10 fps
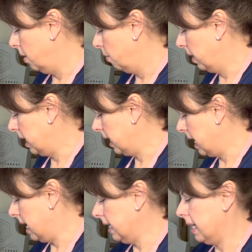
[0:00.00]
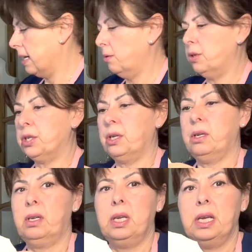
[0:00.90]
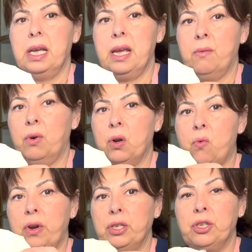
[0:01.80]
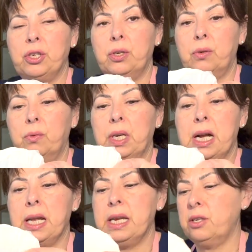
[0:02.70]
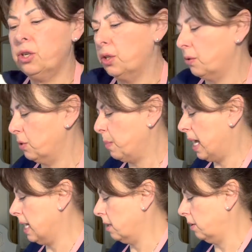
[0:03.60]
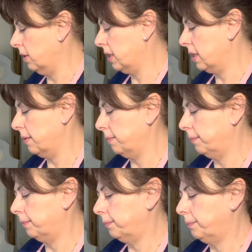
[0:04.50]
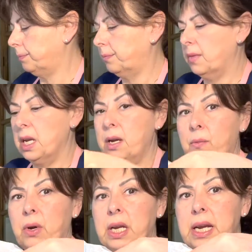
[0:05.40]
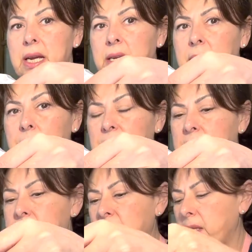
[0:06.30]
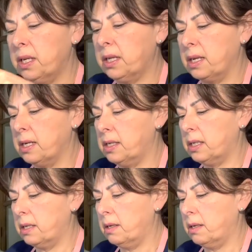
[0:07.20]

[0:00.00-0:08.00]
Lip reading: We're going to cut it out, and we're going to cut into those petals. We're going to end up with something like this.